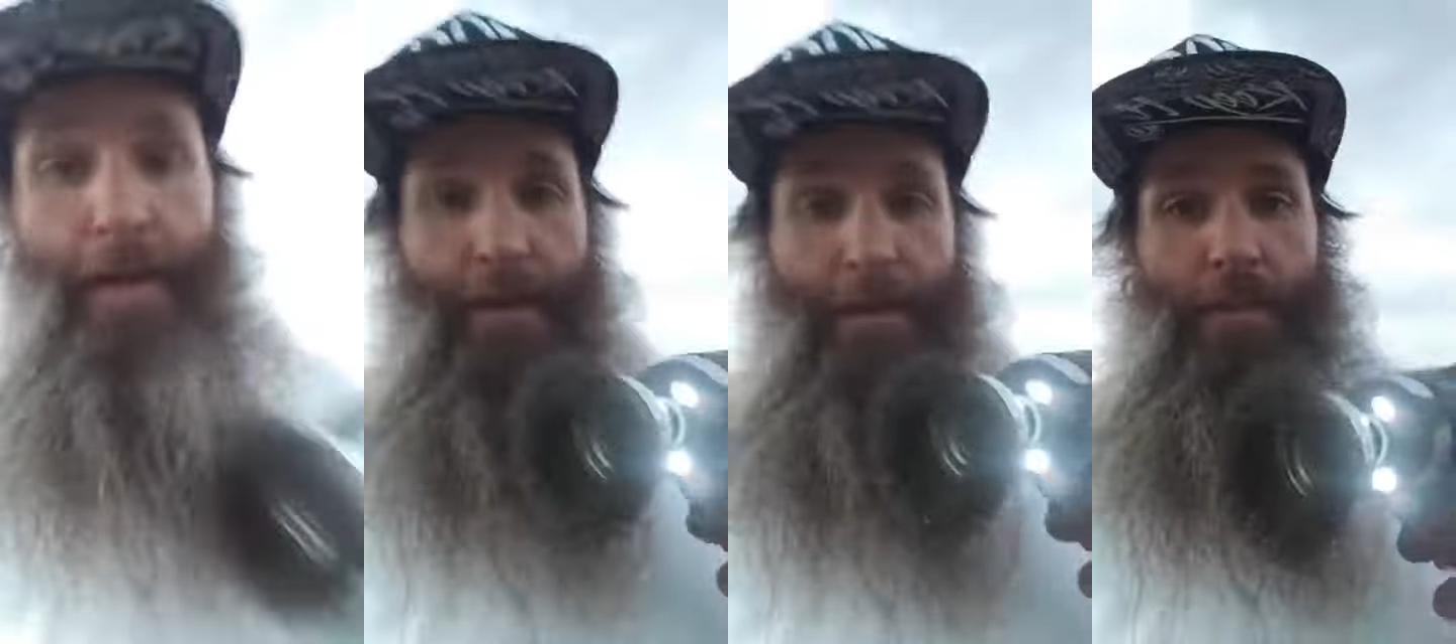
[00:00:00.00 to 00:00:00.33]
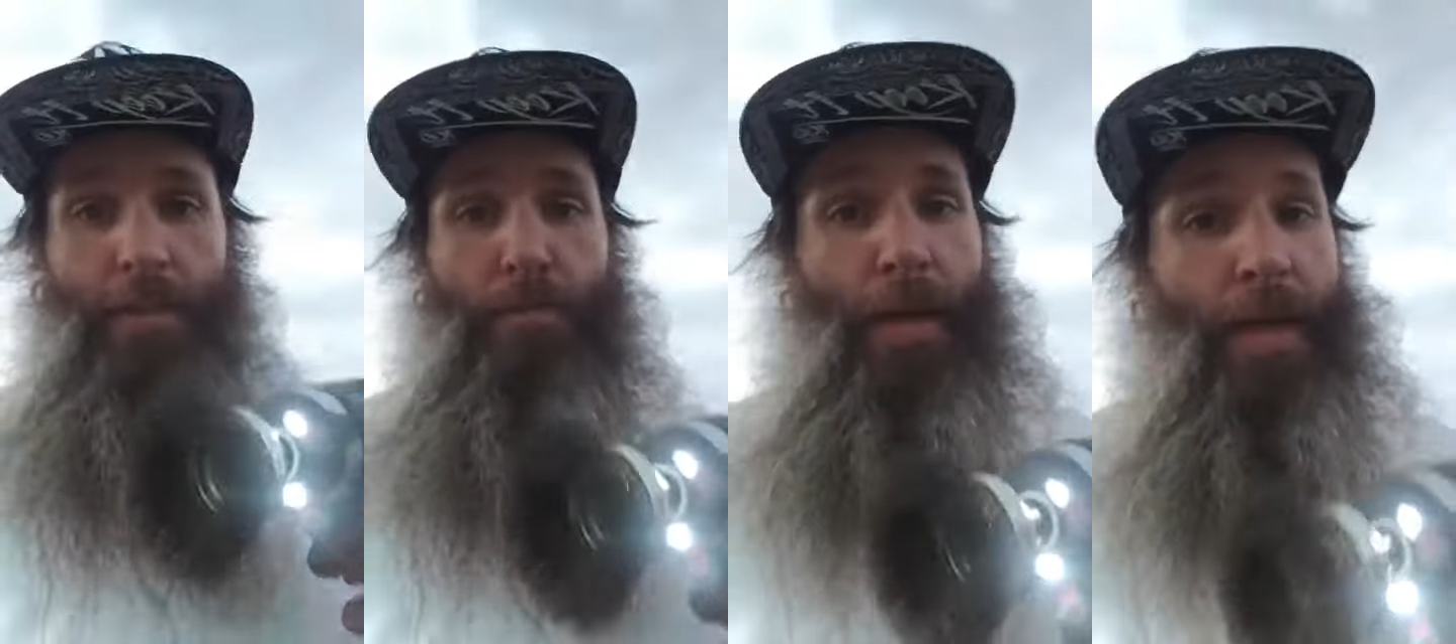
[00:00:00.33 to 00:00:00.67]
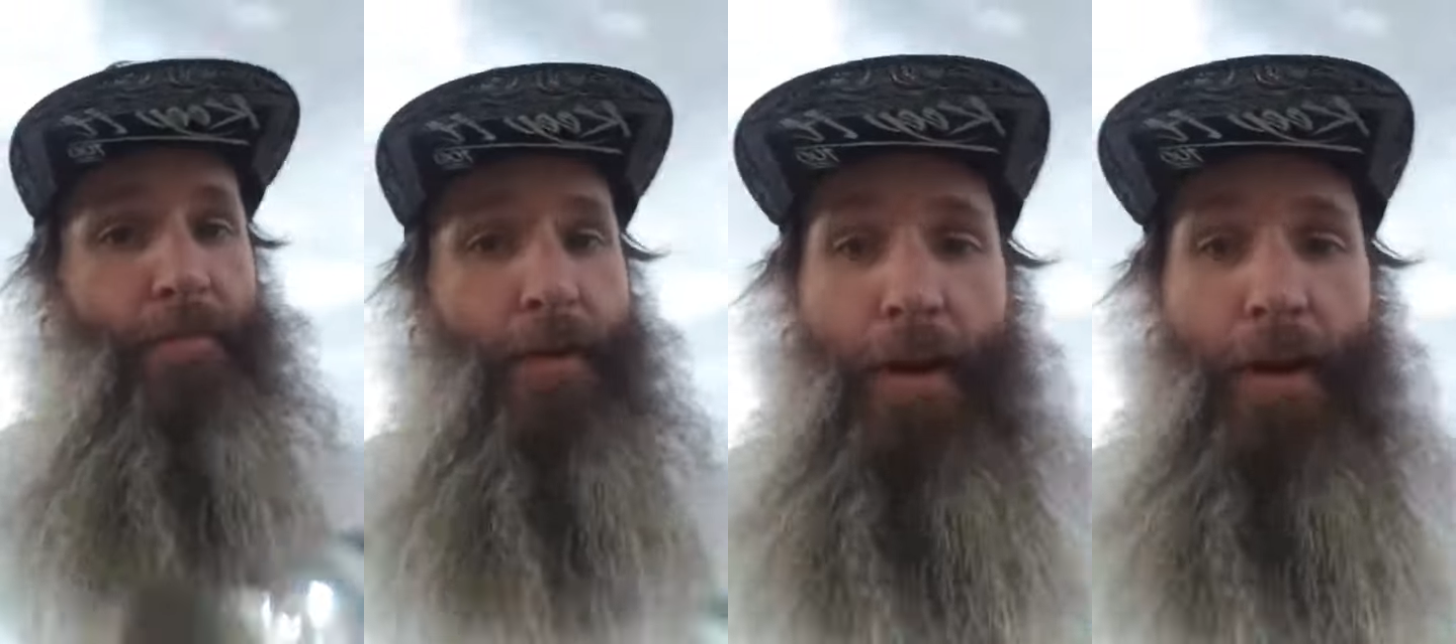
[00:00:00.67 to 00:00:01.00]
just be
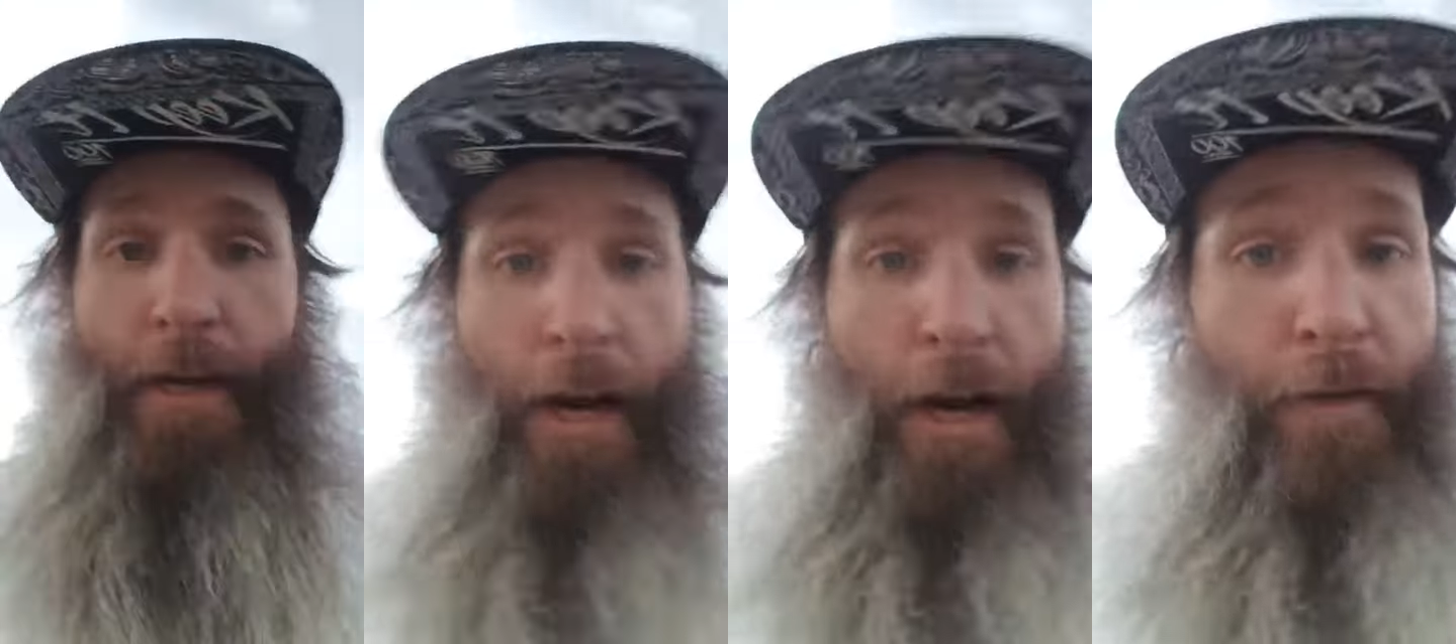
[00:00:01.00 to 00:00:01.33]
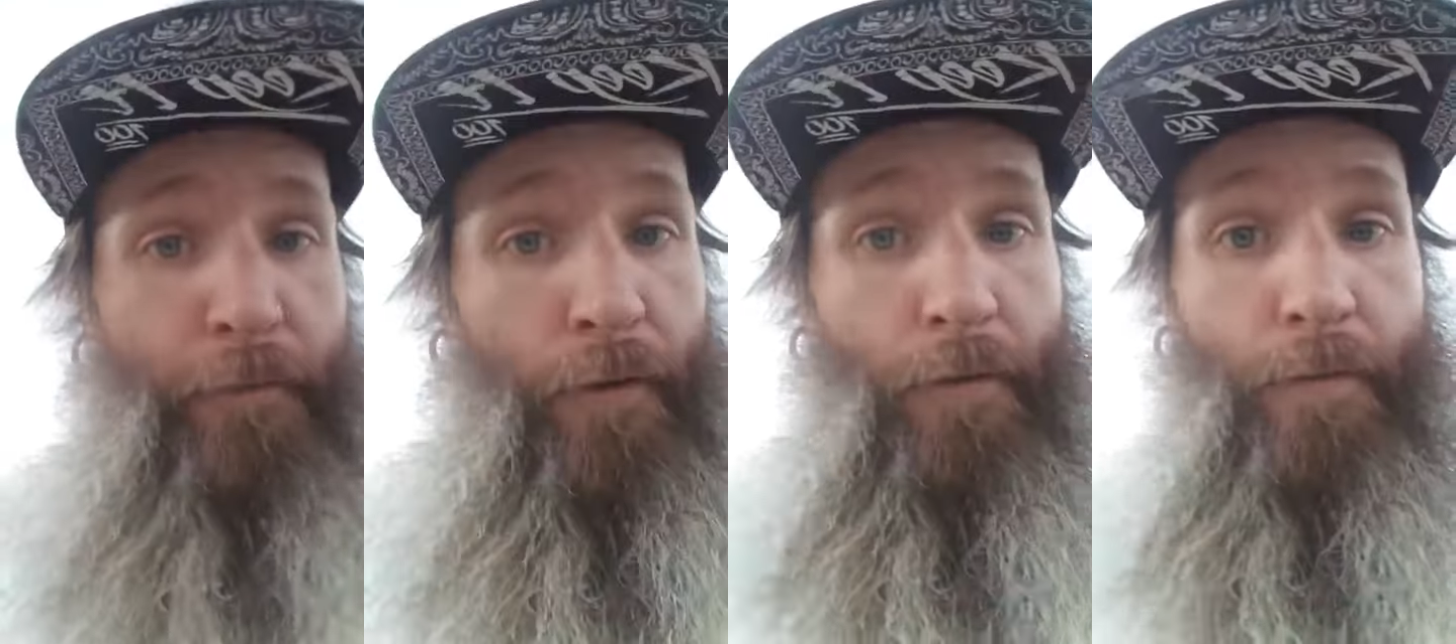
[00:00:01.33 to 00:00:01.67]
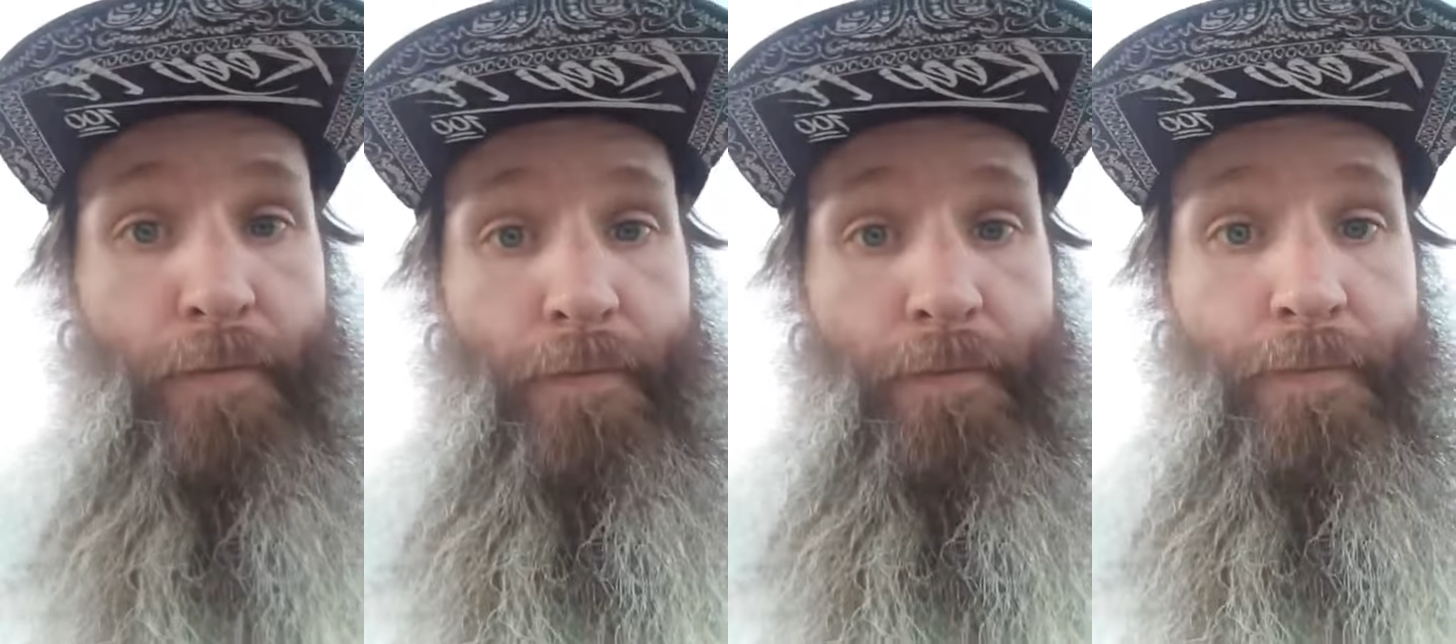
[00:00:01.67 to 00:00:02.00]
very careful,
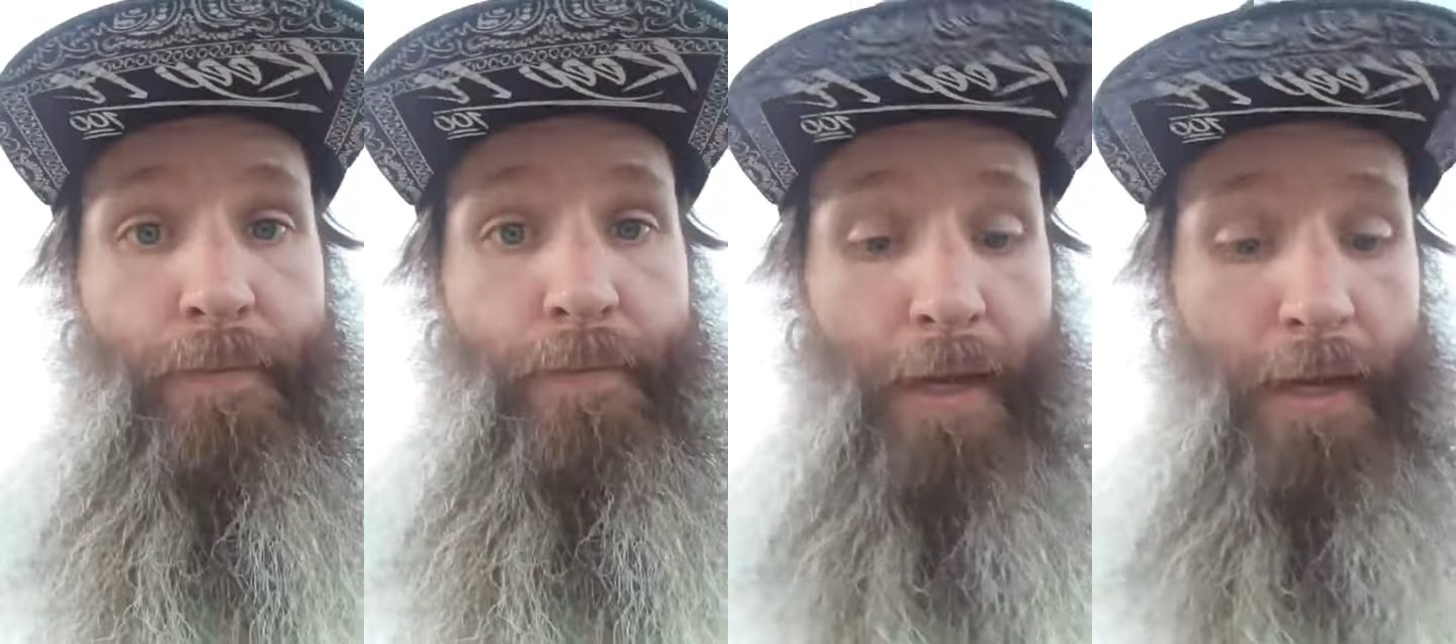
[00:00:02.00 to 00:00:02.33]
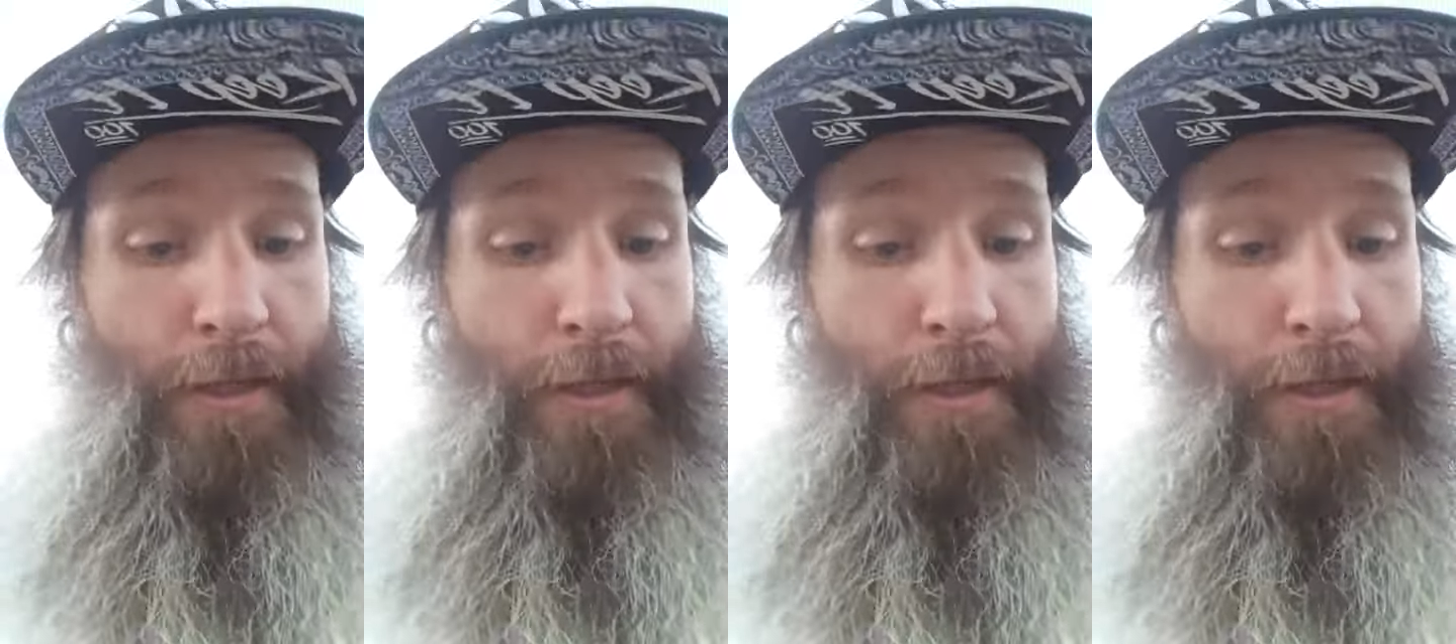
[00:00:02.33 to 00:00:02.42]
because